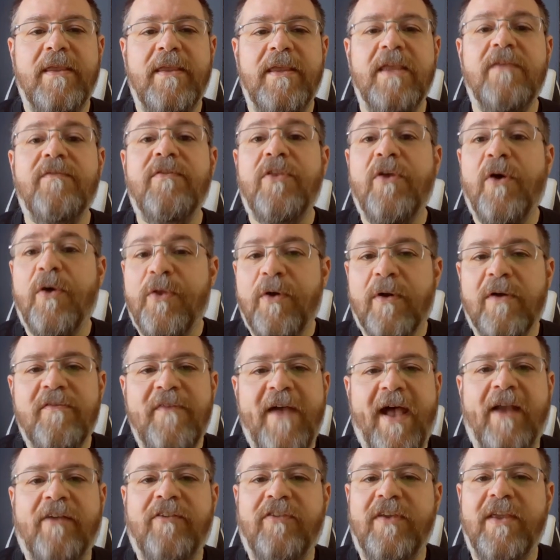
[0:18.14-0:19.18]
Even though there
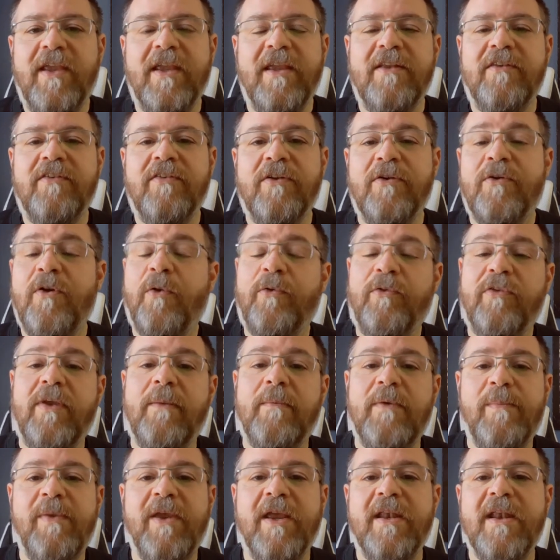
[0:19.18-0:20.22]
are vaccines, there don't
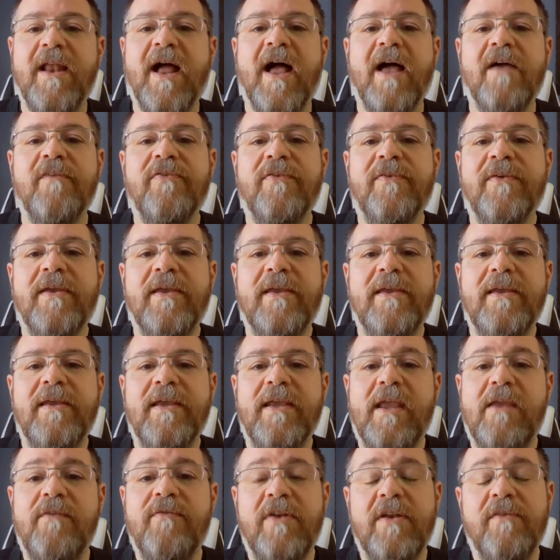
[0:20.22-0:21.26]
seem to be enough.
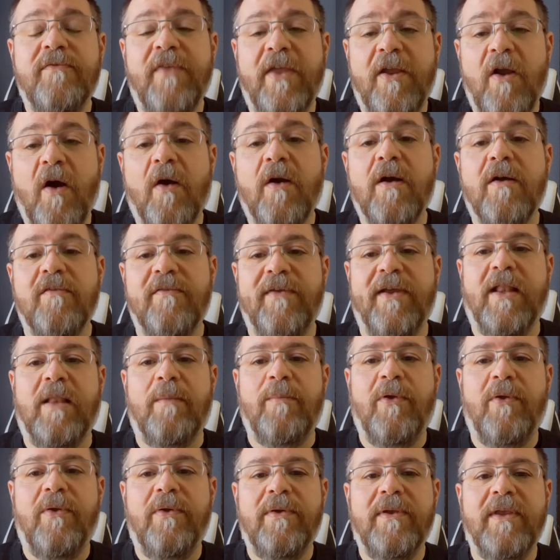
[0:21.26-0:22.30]
Even if they are
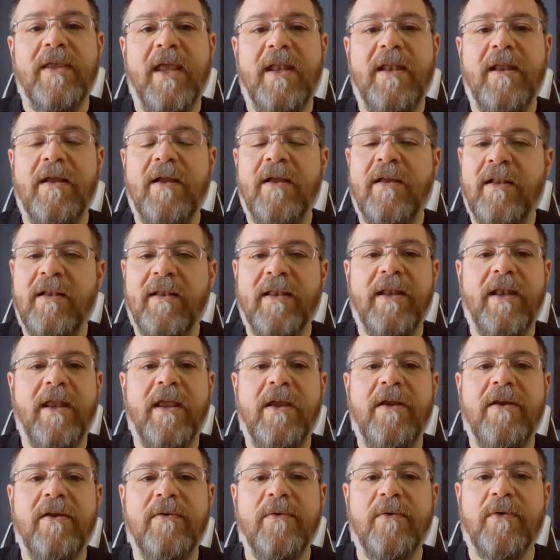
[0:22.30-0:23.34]
available, getting a
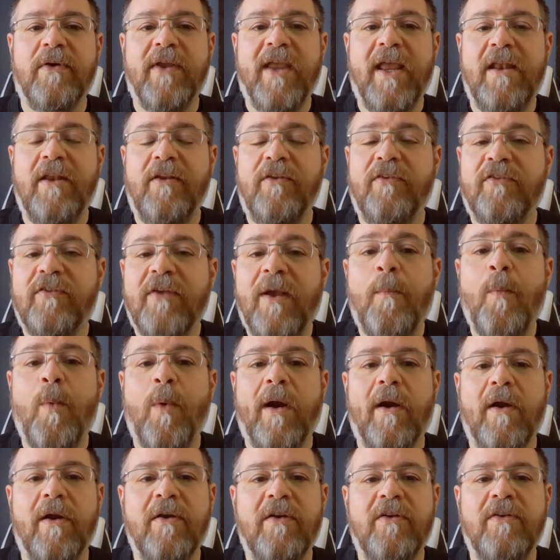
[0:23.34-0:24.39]
clinic or getting
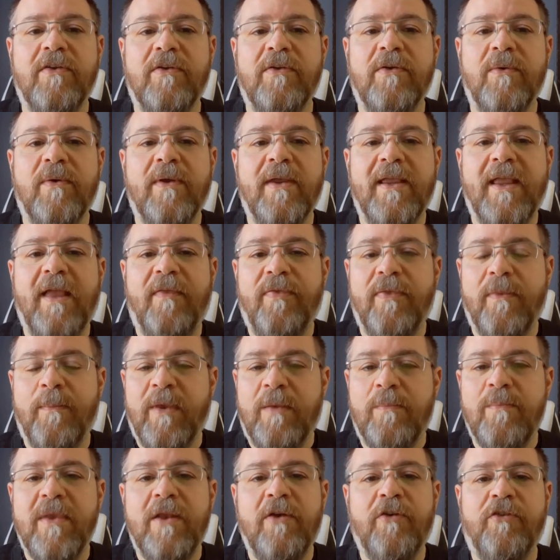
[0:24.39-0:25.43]
somewhere to get them
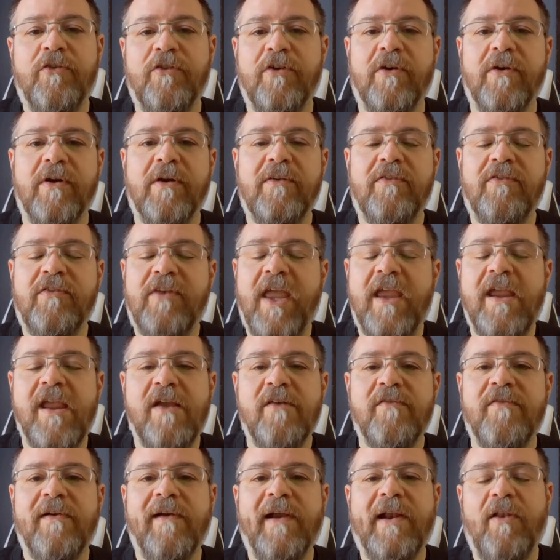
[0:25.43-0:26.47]
administered is taking
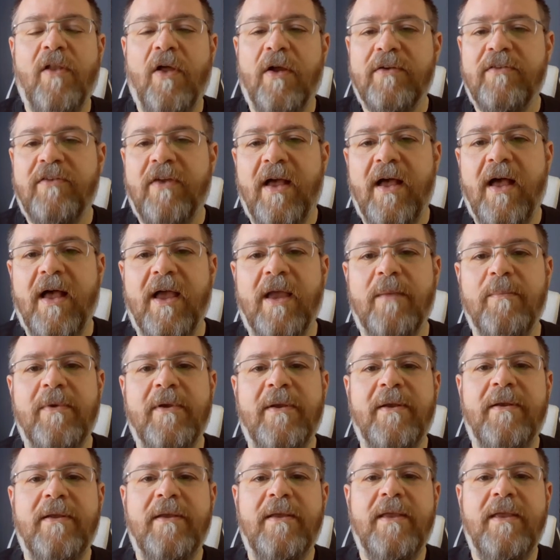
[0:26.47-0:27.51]
a very long time.
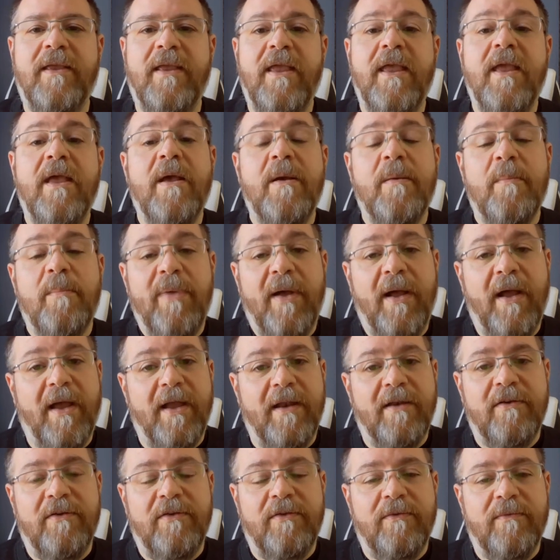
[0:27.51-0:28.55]

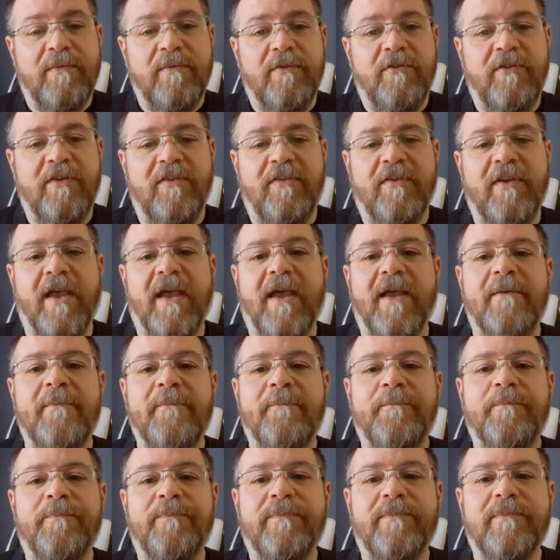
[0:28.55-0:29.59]
But," she said,
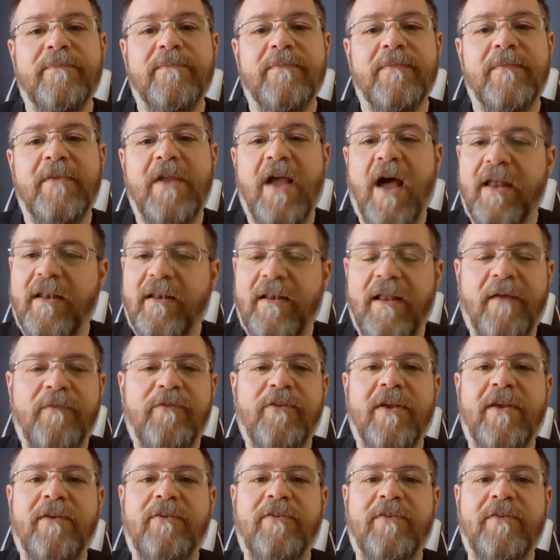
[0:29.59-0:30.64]
"God loves
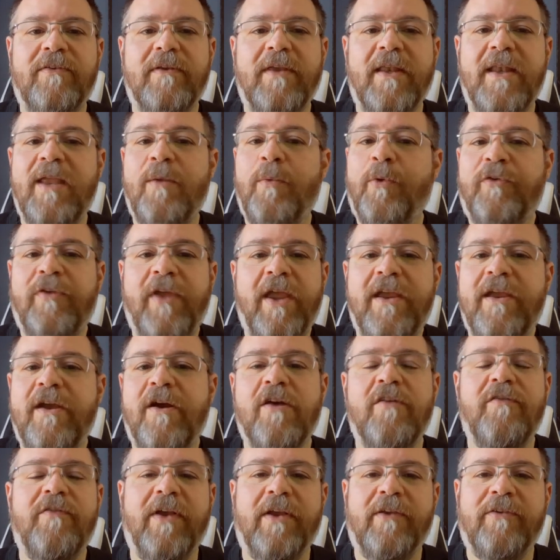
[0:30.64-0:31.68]
us and he will take
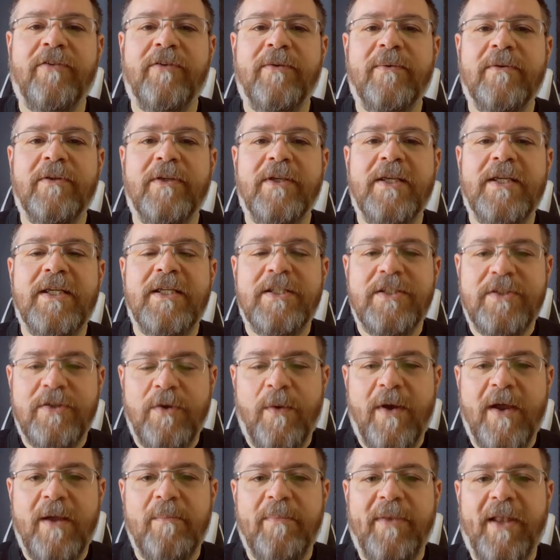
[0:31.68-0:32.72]
care of us, so
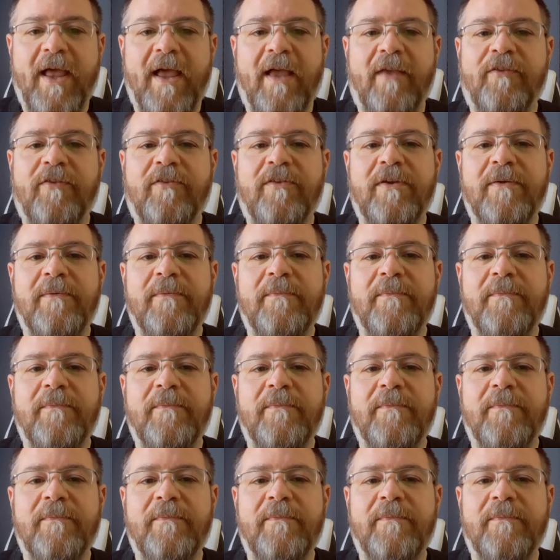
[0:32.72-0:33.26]
I am blessed."